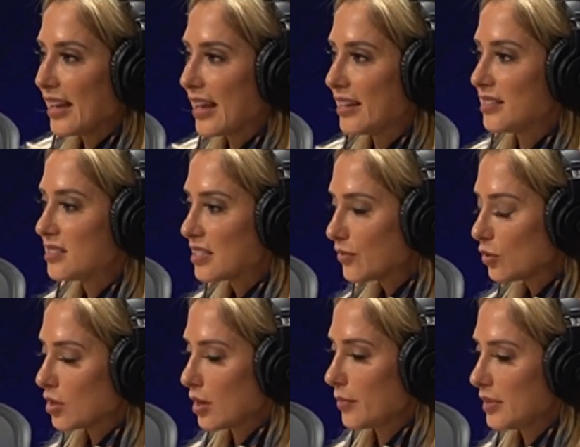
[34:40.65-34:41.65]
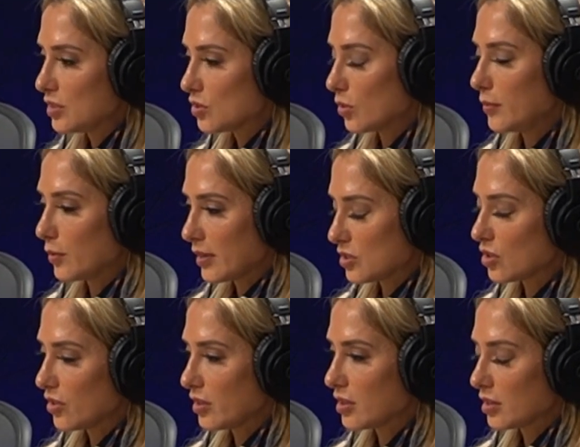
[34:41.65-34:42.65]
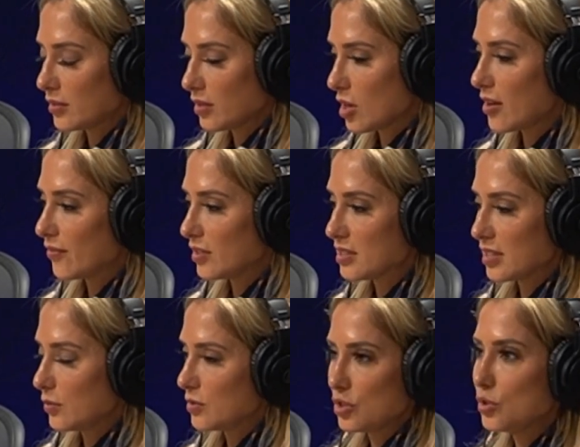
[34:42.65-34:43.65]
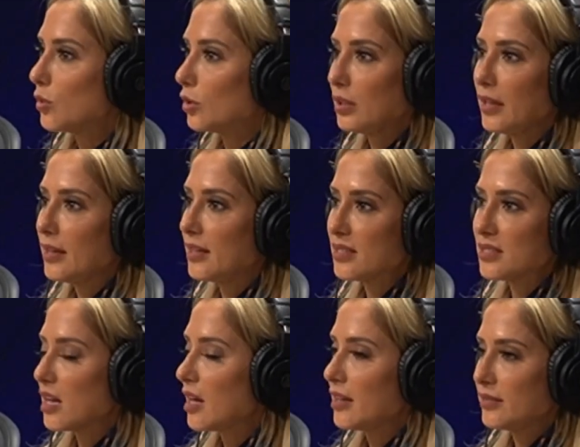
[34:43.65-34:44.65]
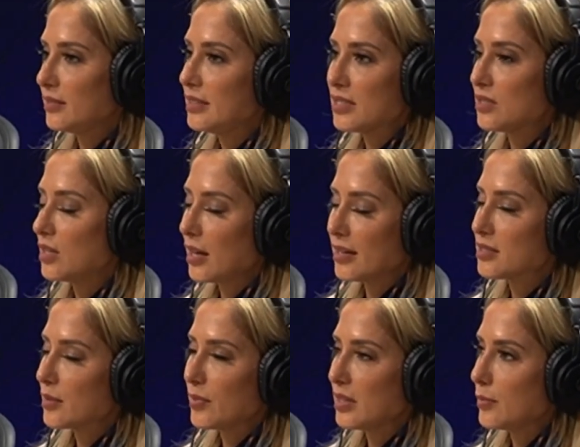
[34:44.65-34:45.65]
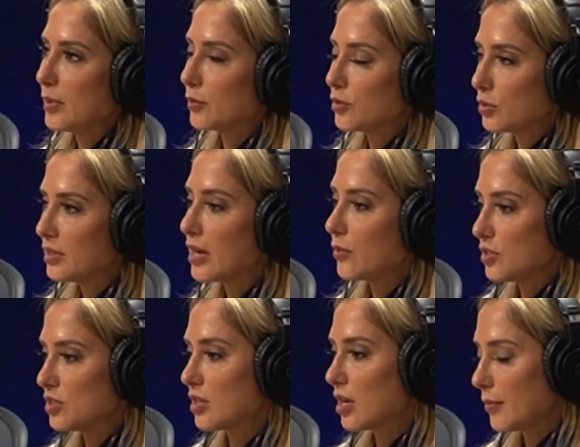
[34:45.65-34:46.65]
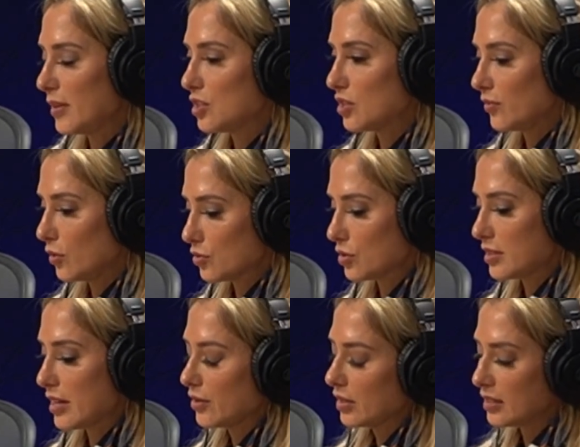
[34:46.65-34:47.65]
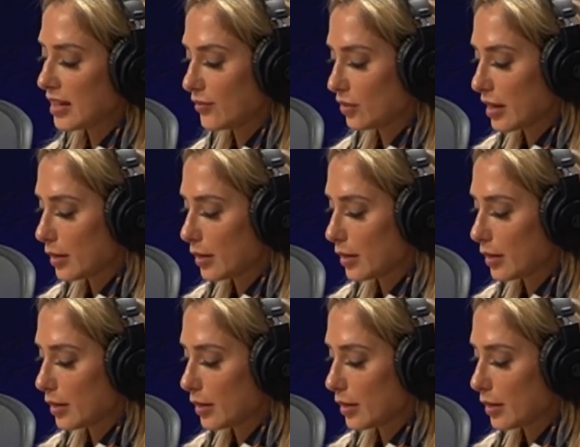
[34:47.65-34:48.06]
And several companies told me when I started the conference that it was too early, and it's not something that people are doing now, which is a combination of ultrasound and cadaver